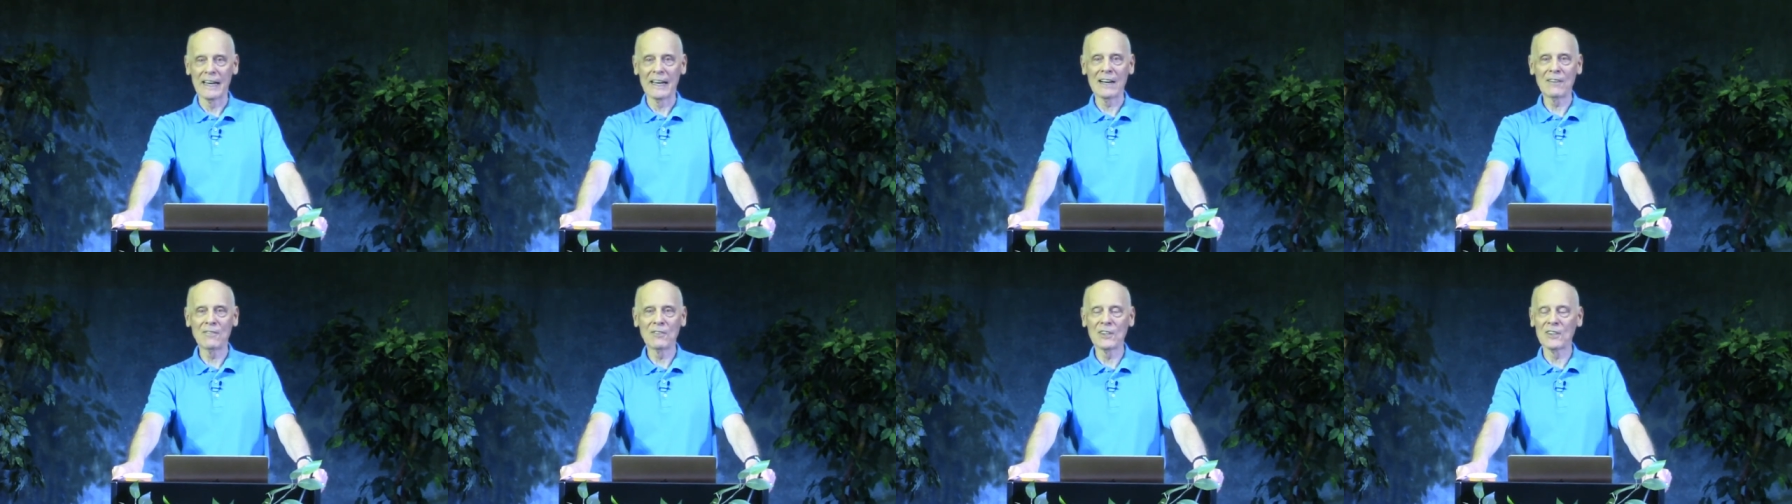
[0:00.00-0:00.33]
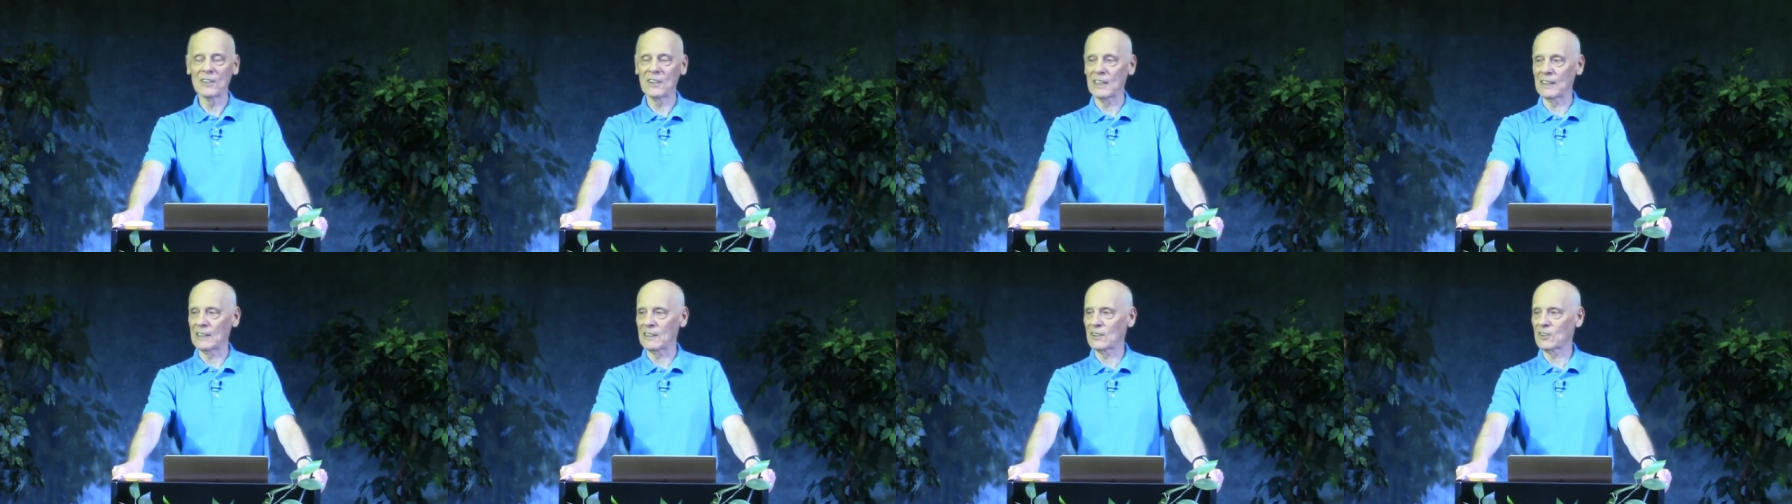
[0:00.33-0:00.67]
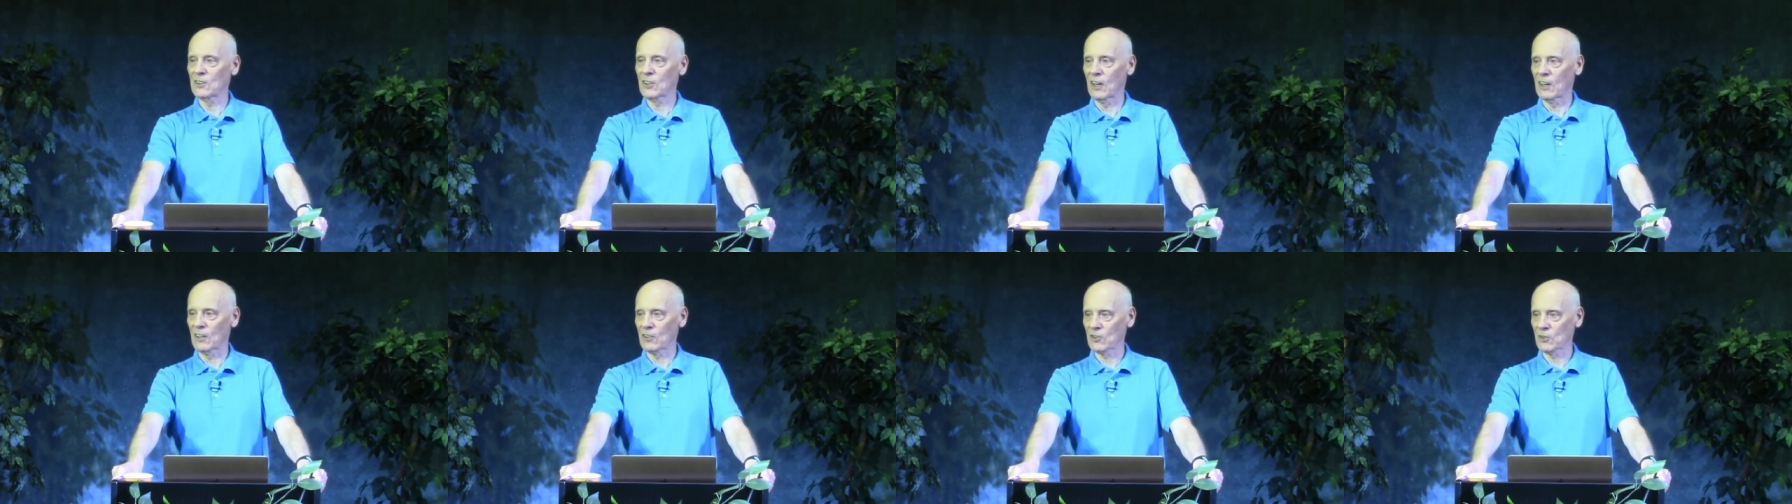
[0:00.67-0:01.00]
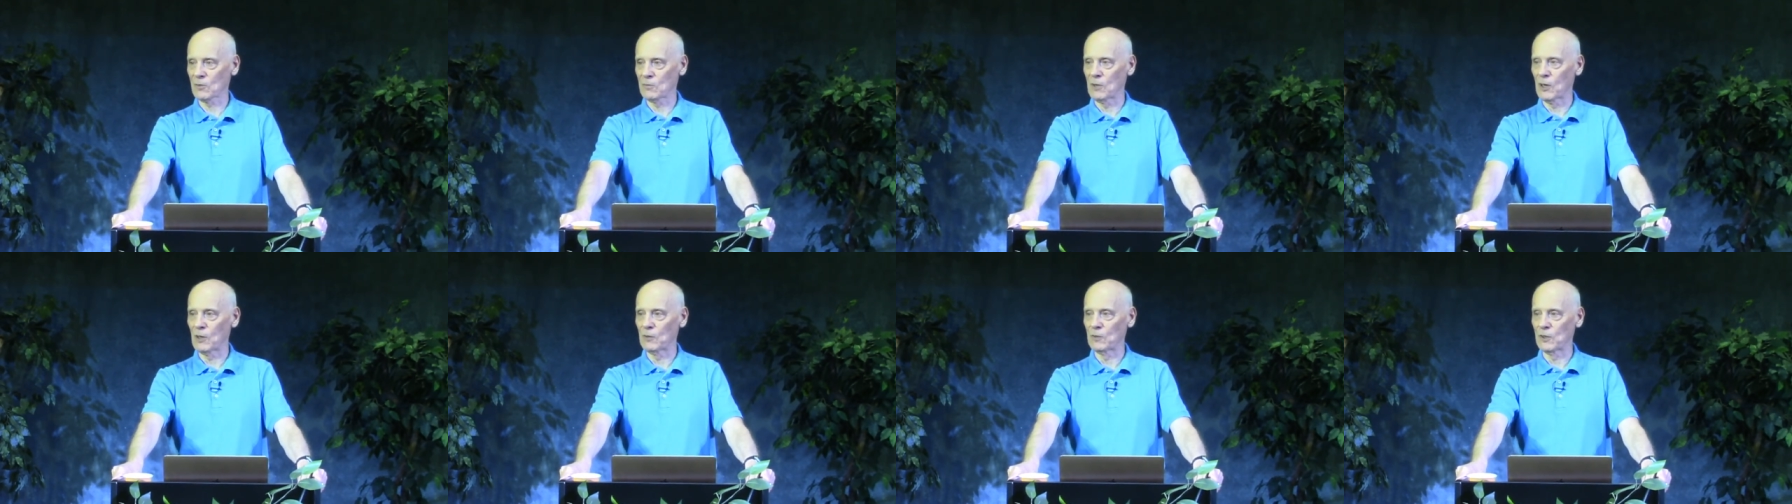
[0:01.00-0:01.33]
everything it talks
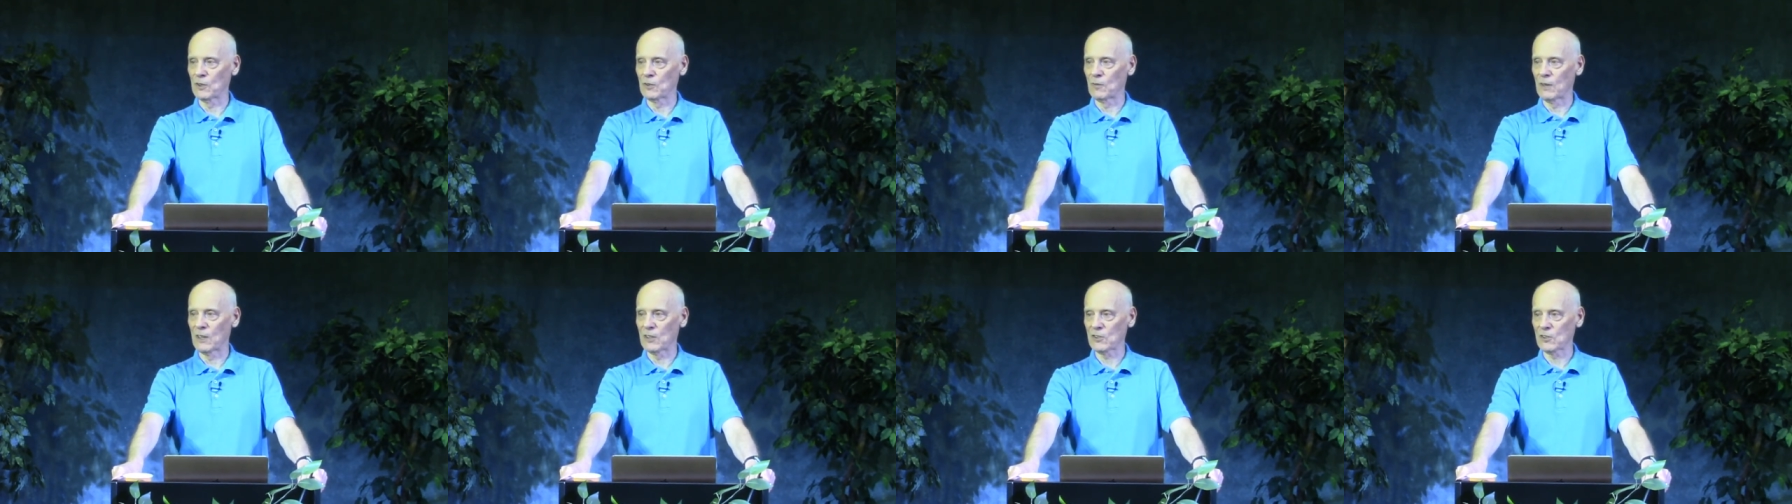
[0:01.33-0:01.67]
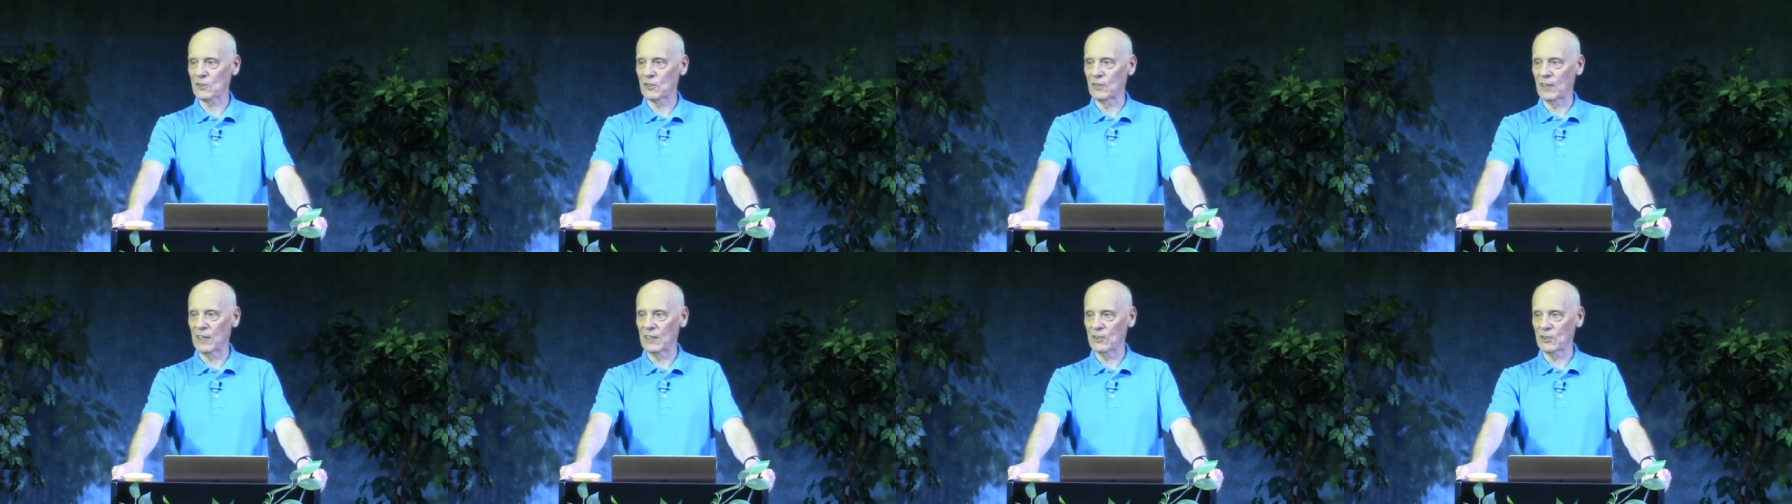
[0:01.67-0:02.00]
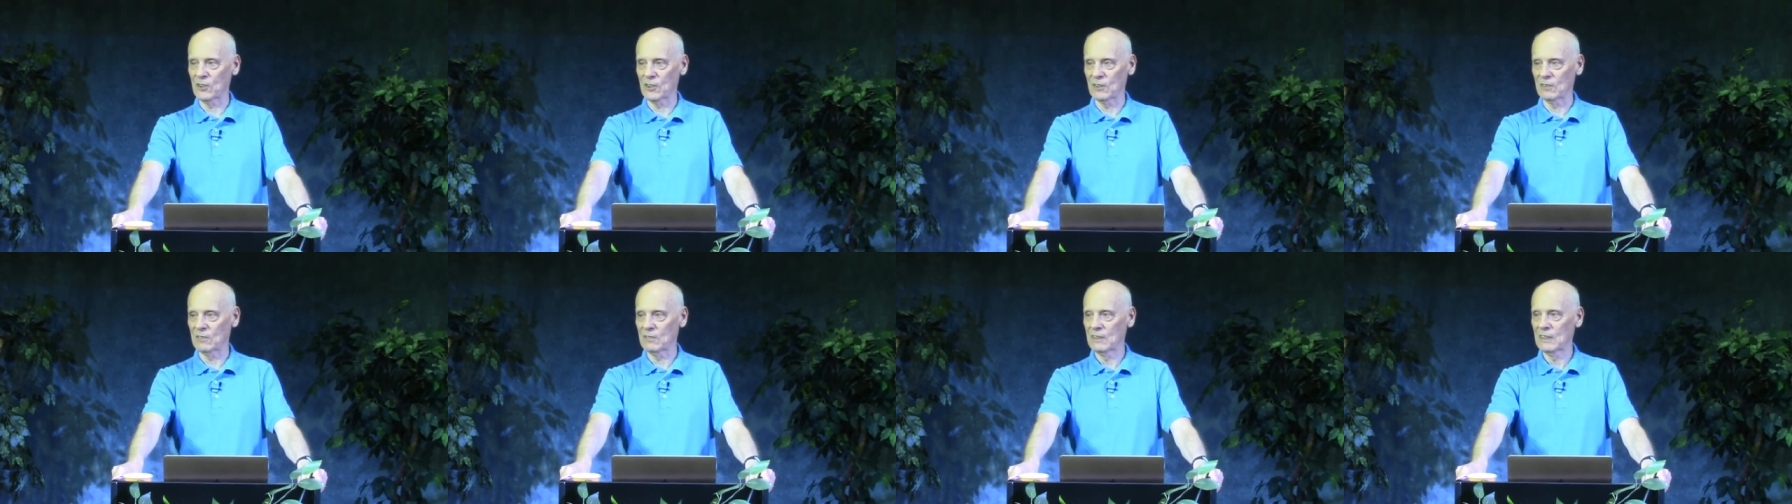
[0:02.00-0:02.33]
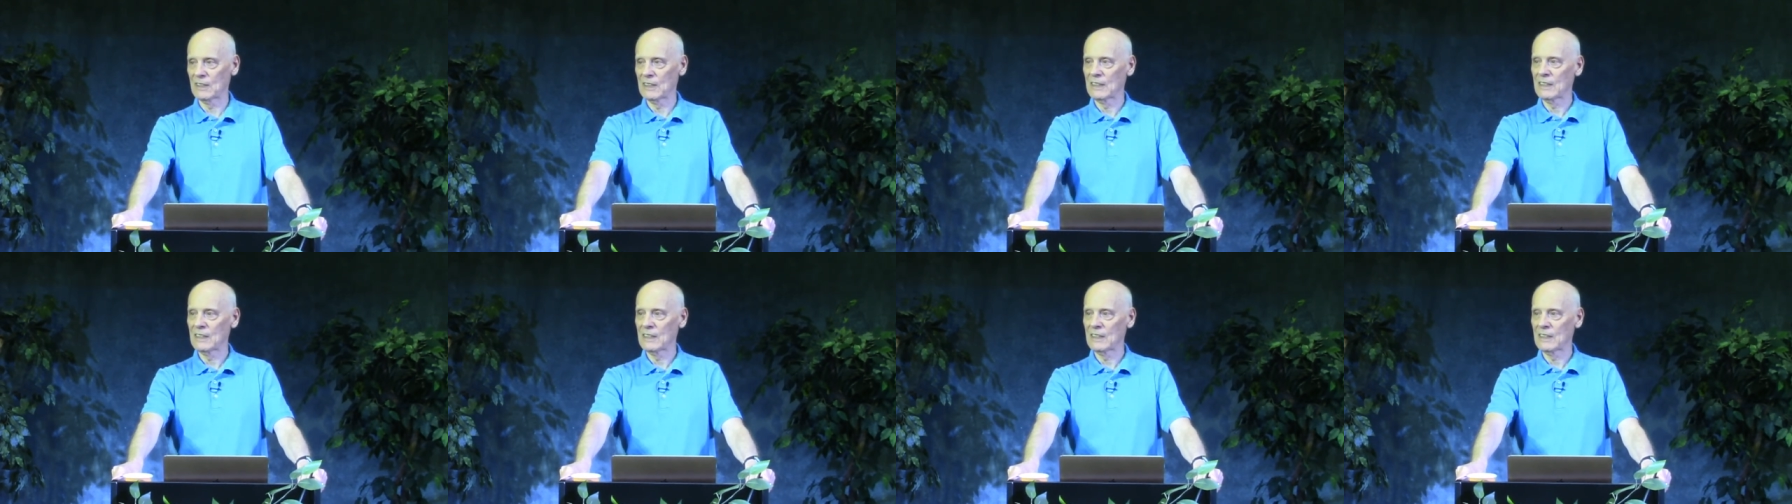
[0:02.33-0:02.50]
about with restoration